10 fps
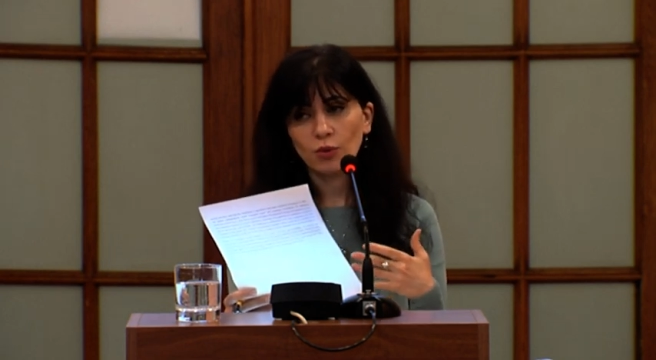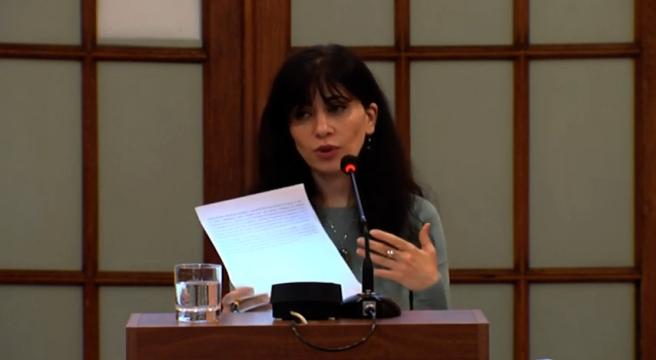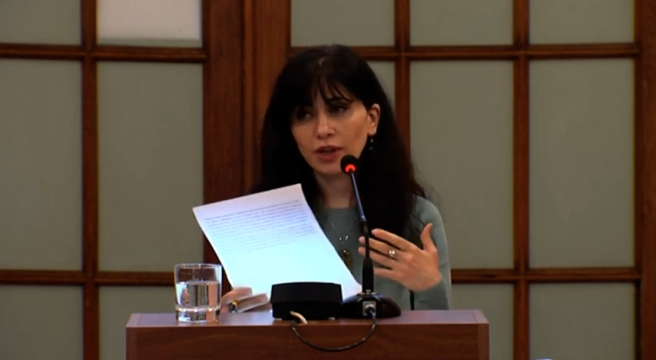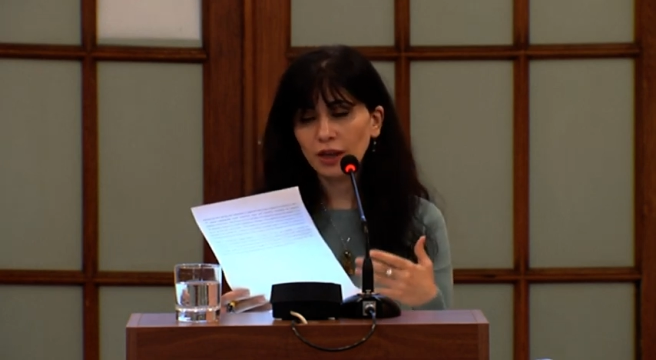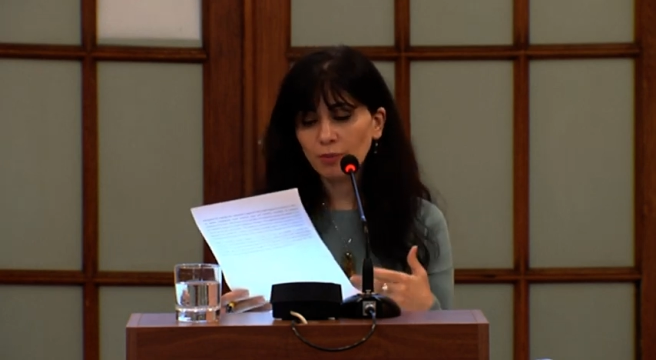
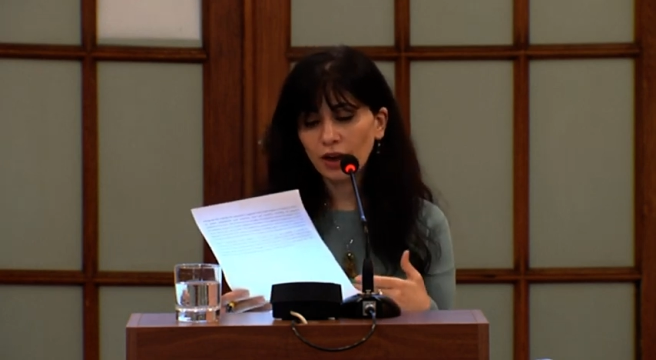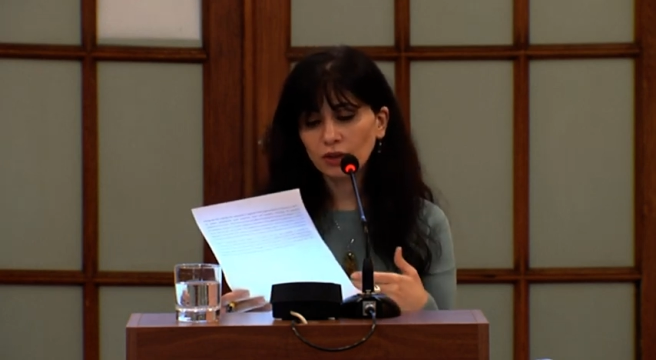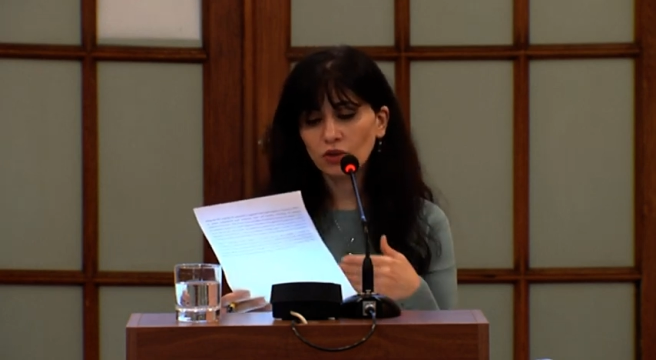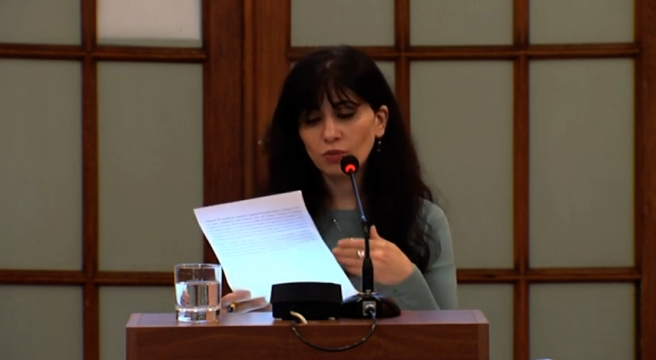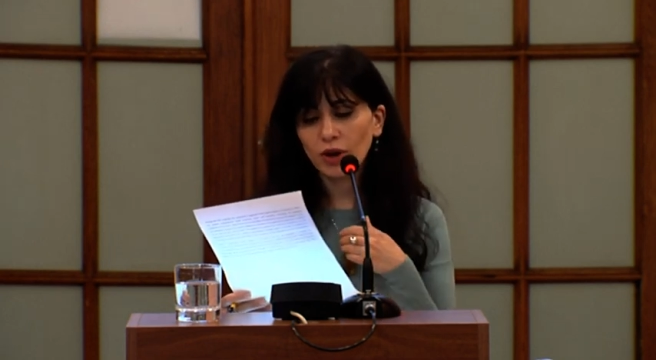what the
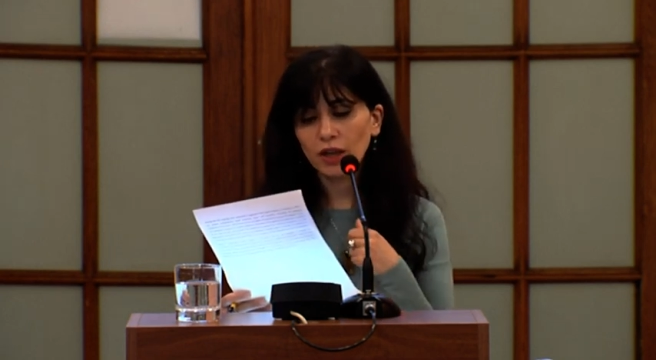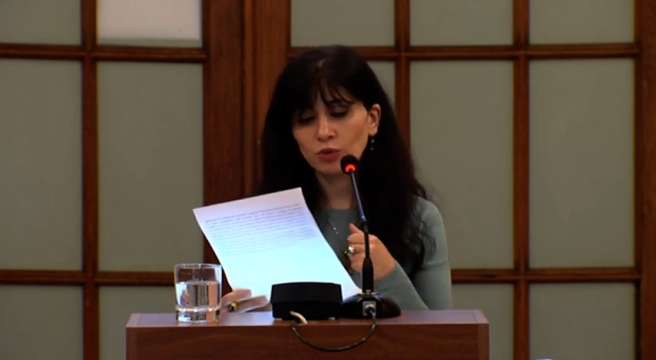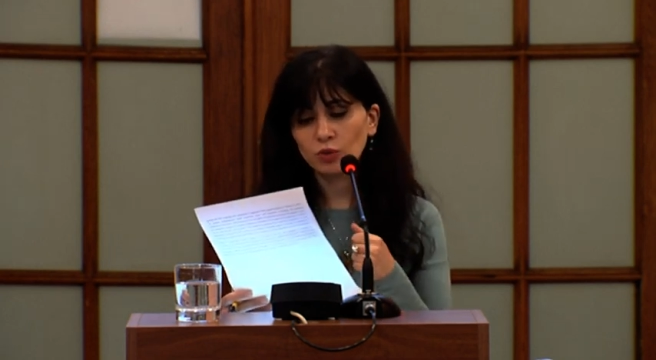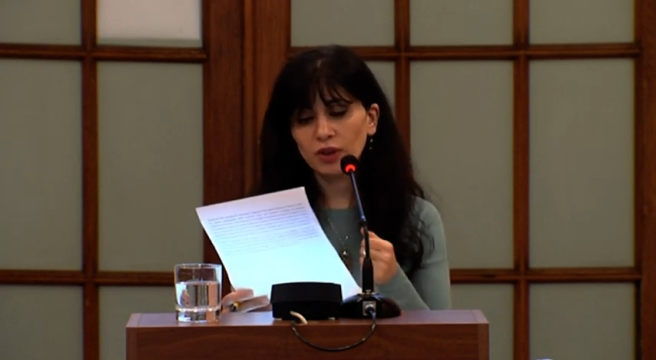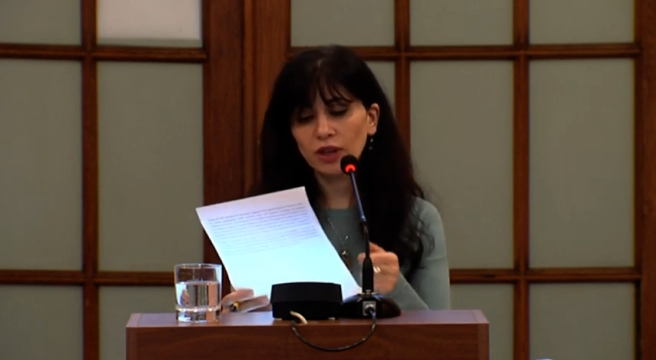impact of mine
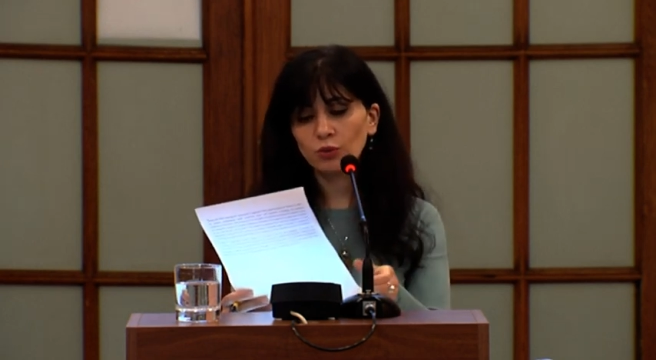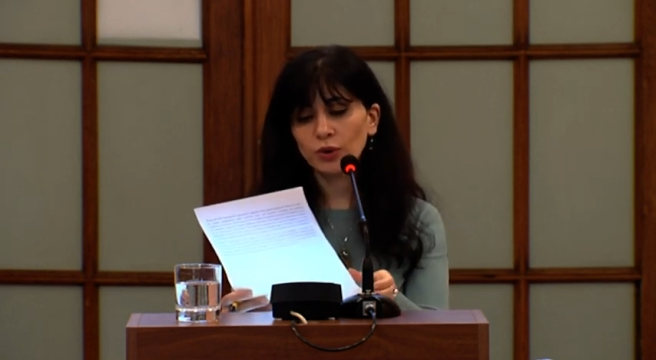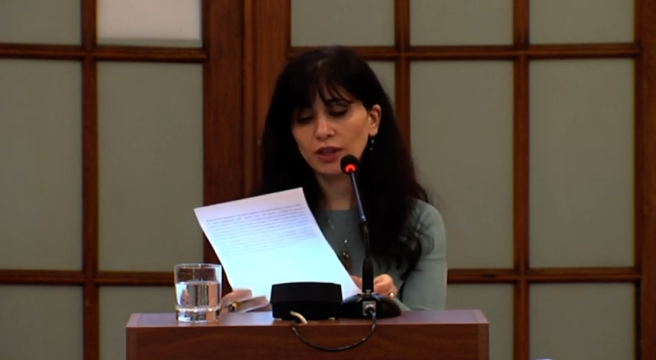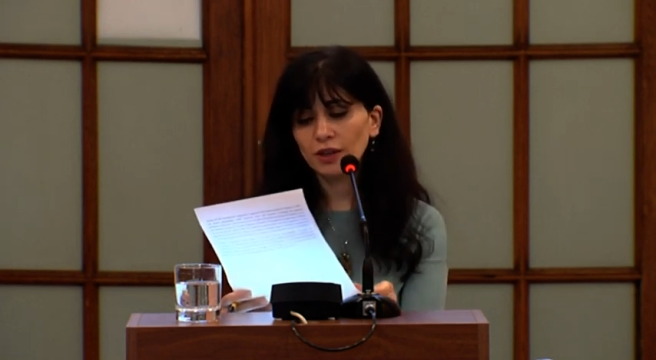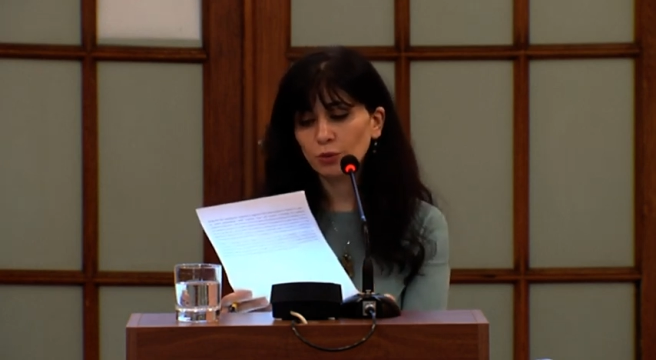would be
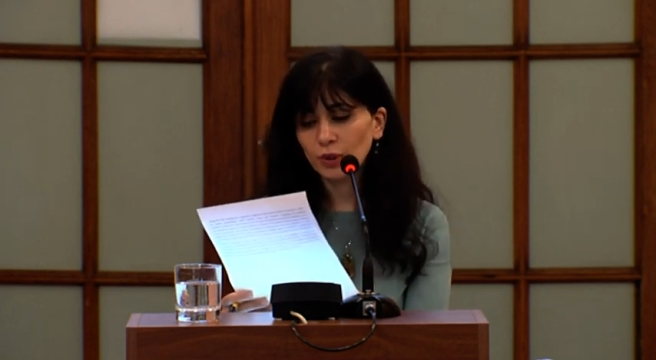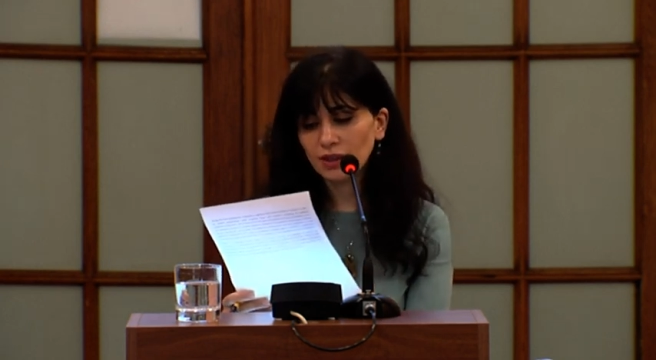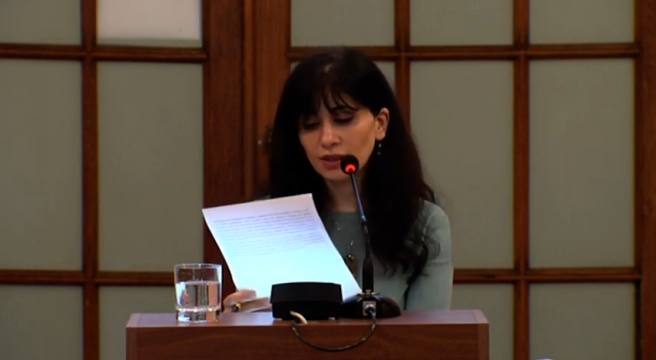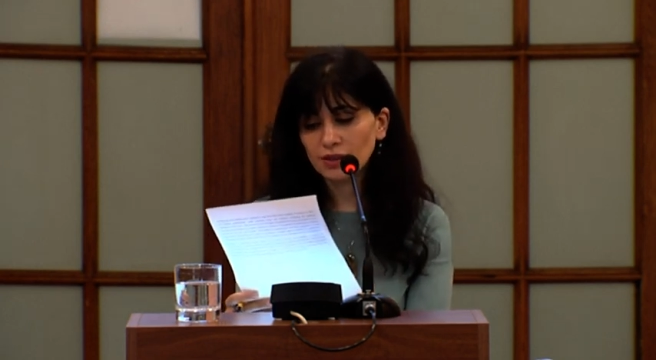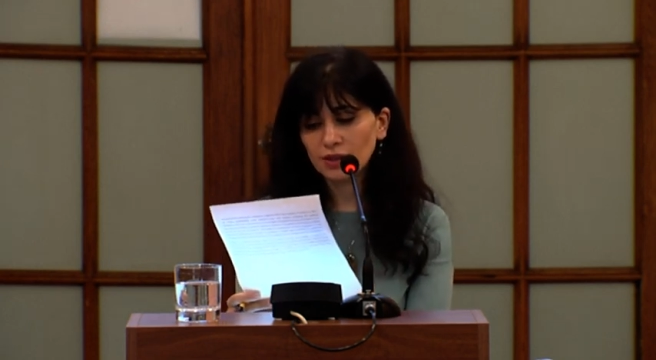when he
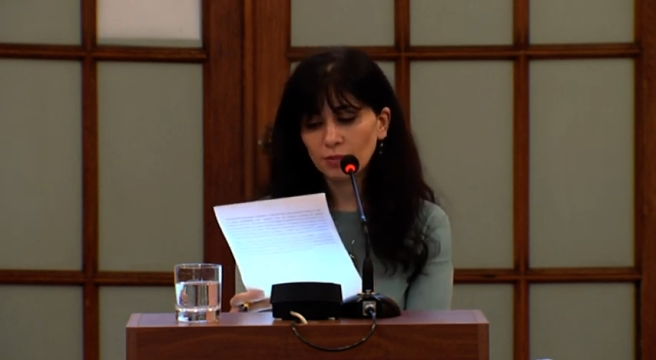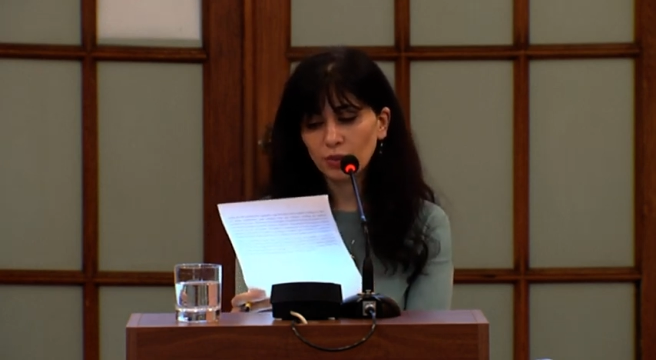witnessed the